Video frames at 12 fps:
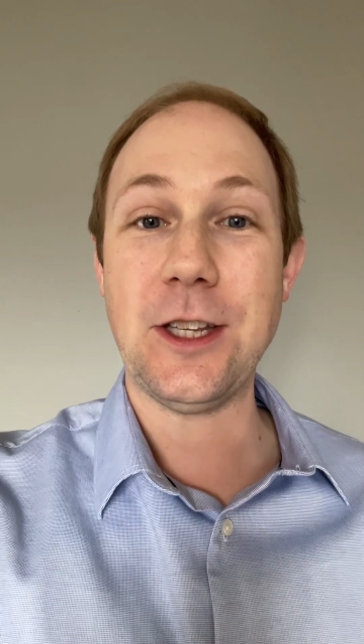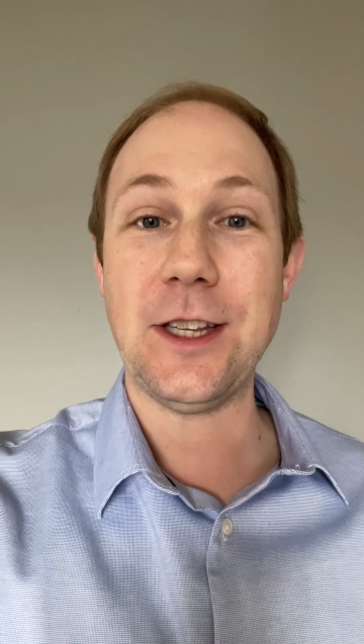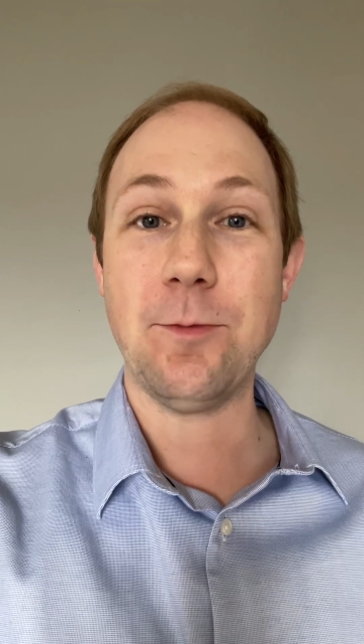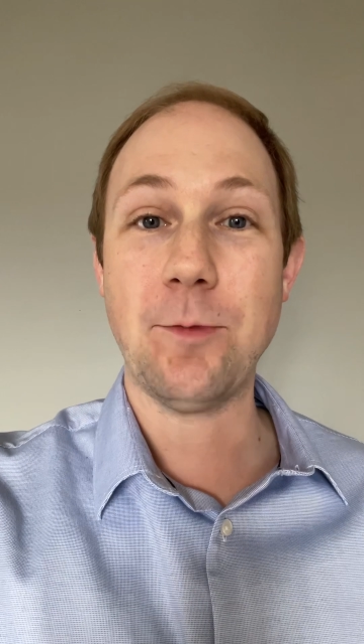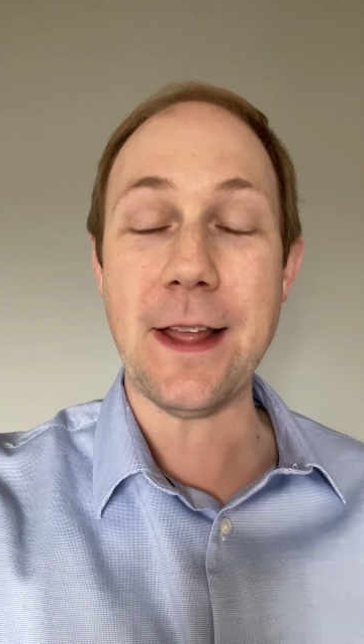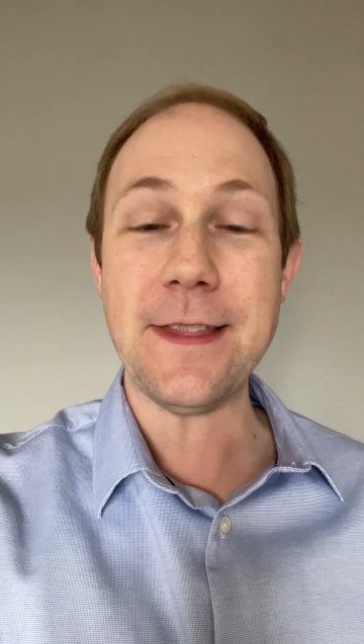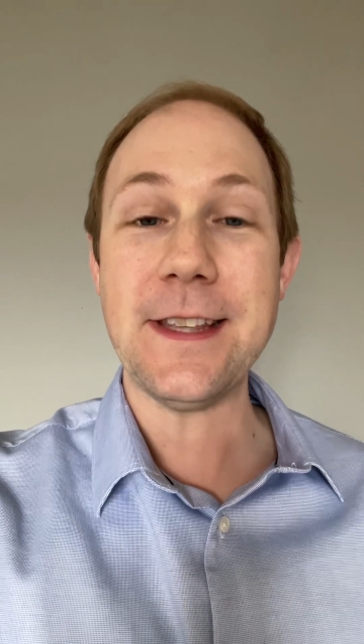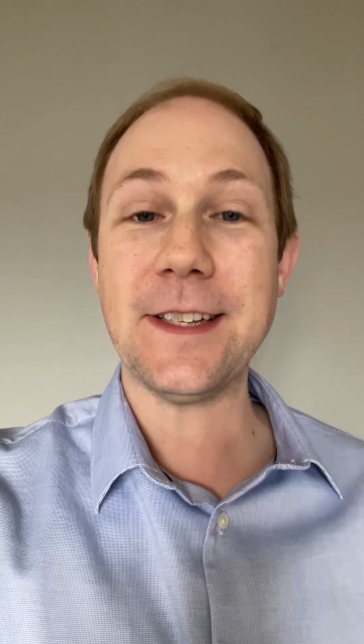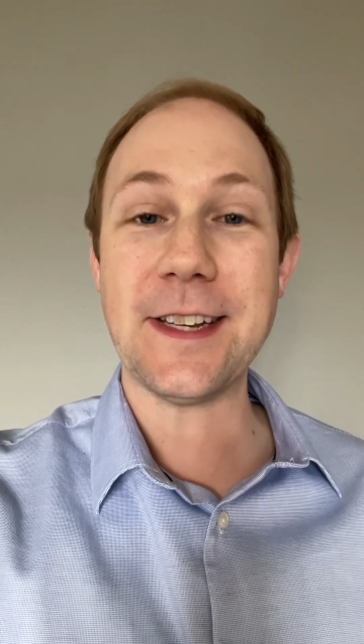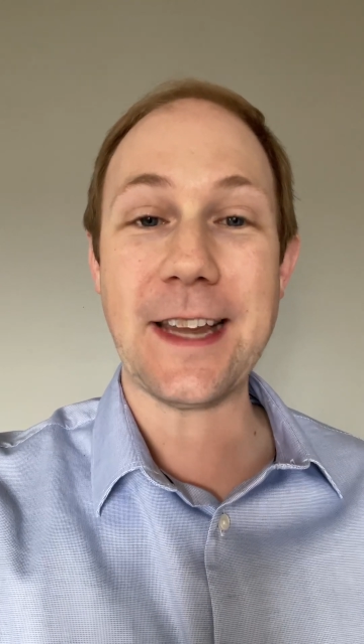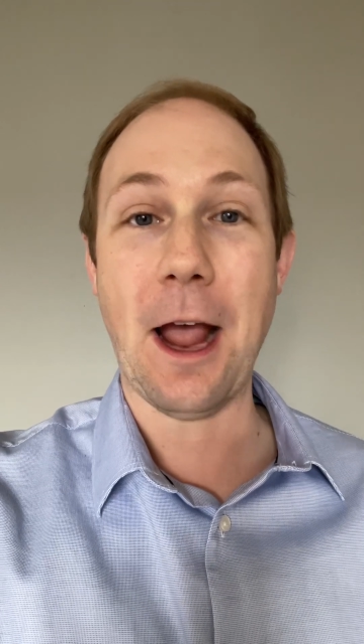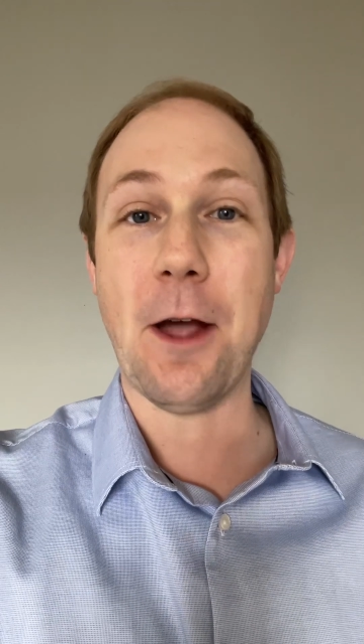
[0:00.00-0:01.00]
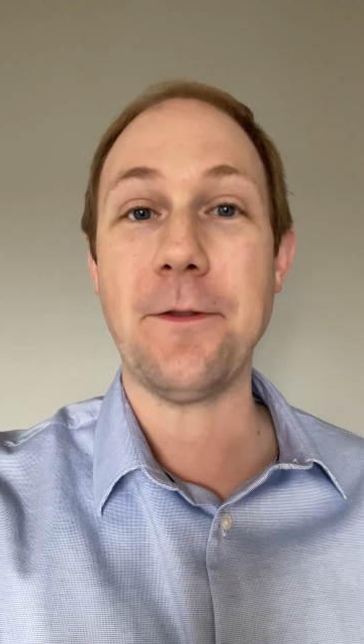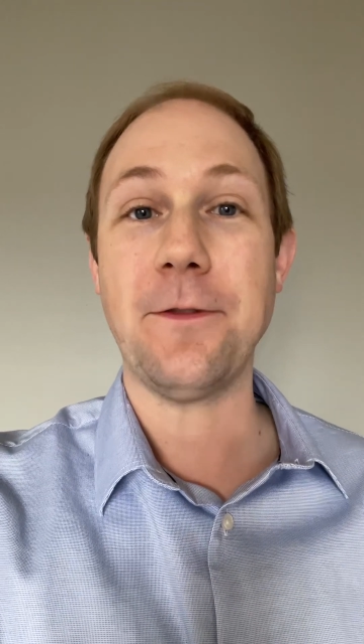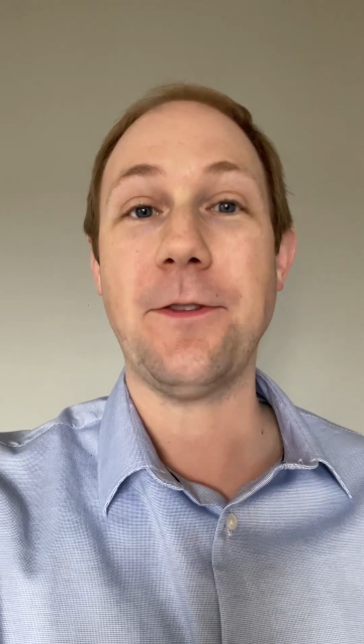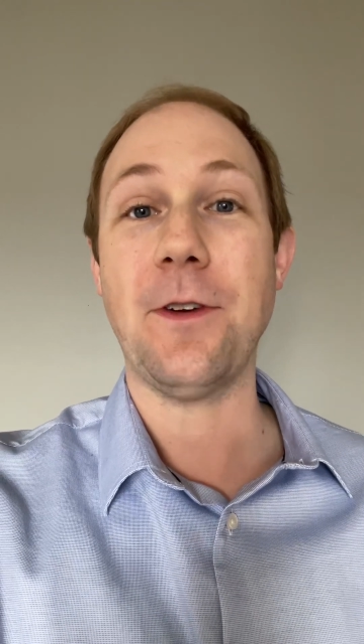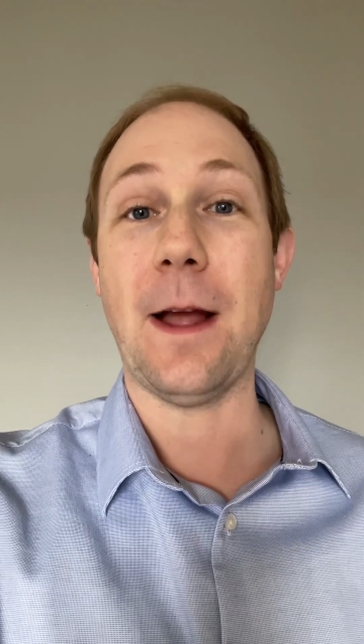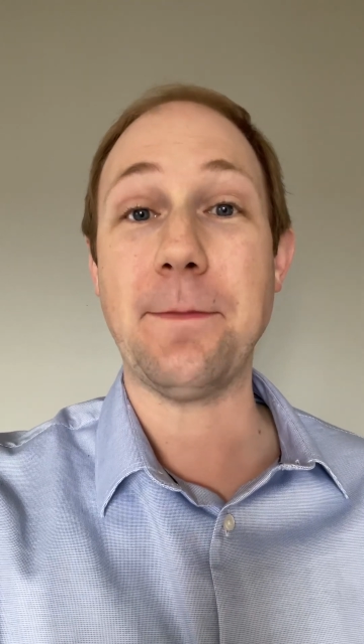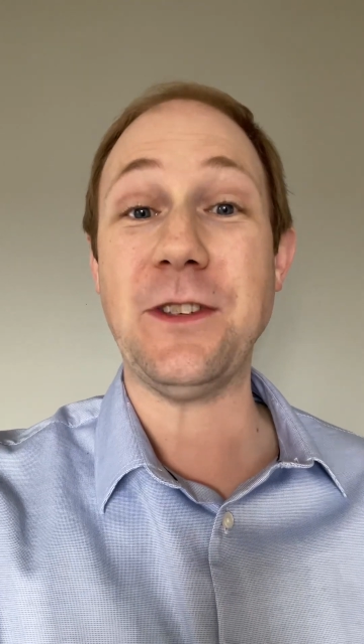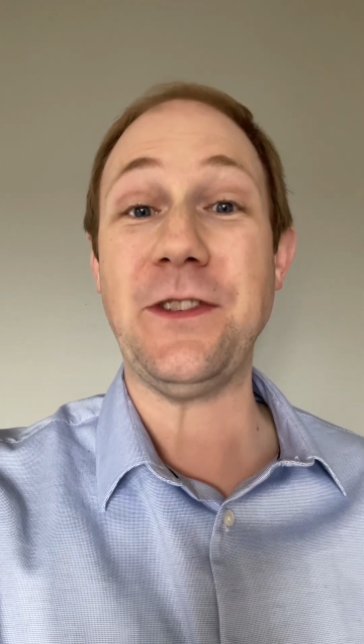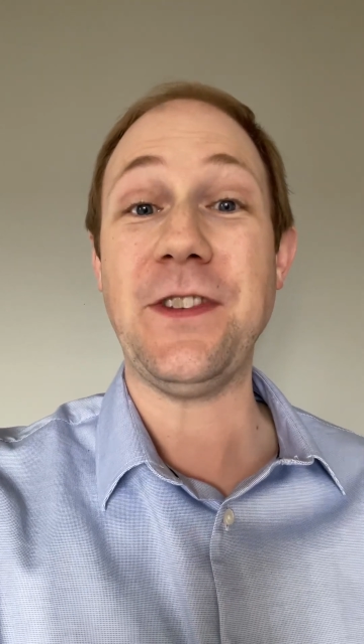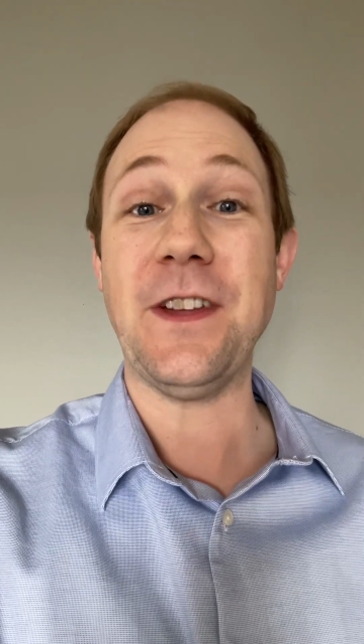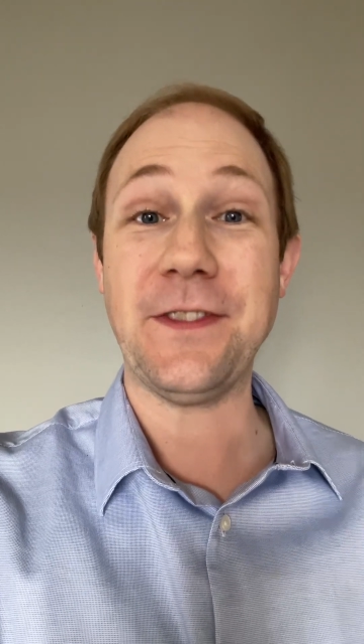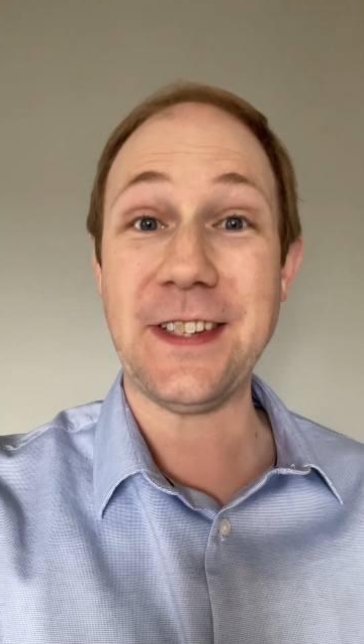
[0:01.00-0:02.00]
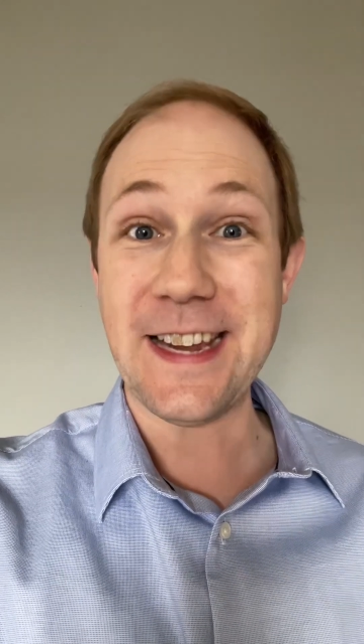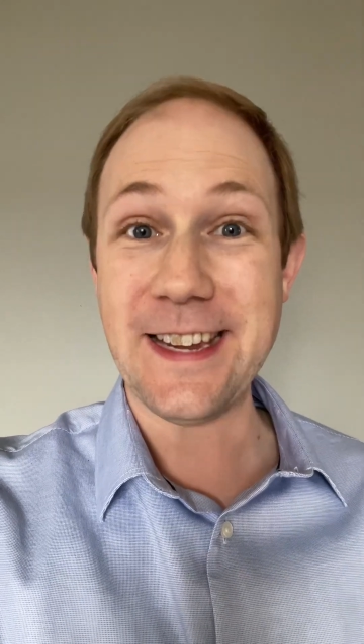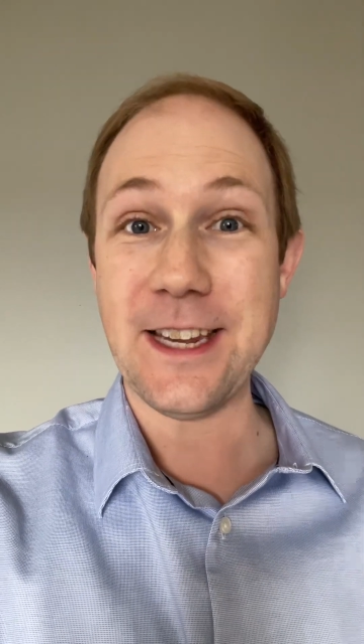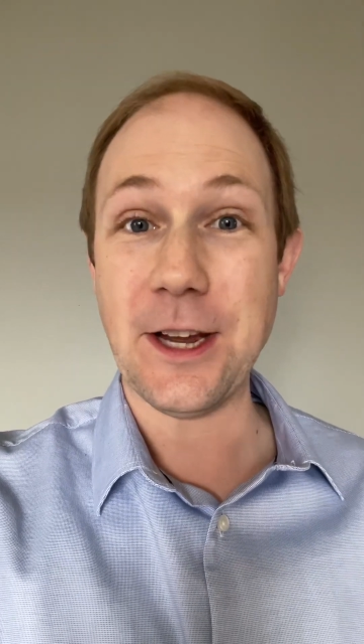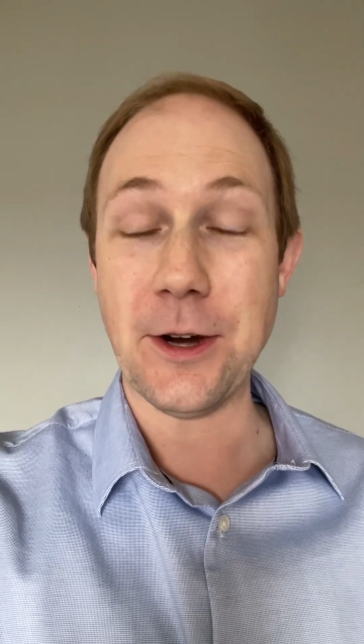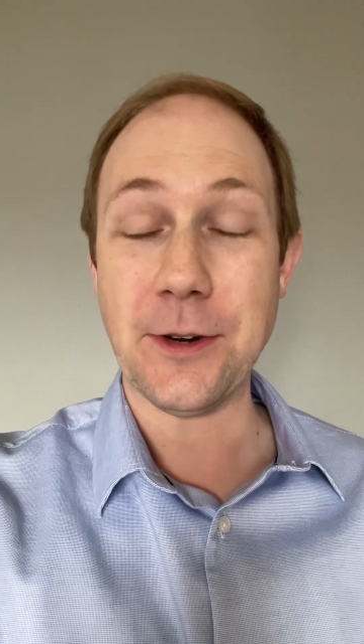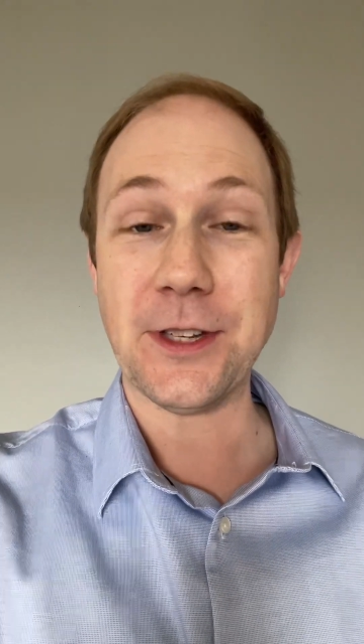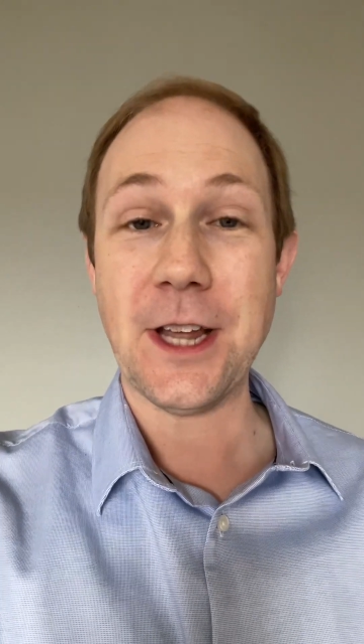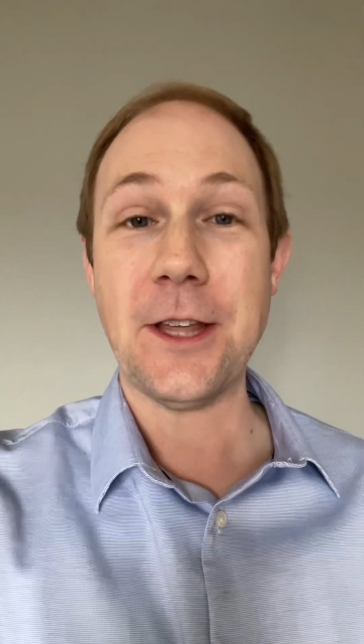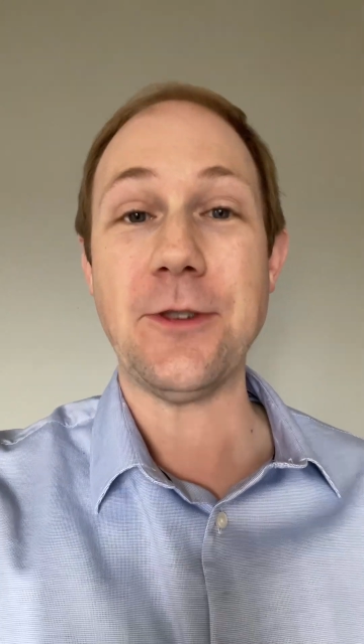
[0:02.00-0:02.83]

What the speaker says: run this account for up to 15 years.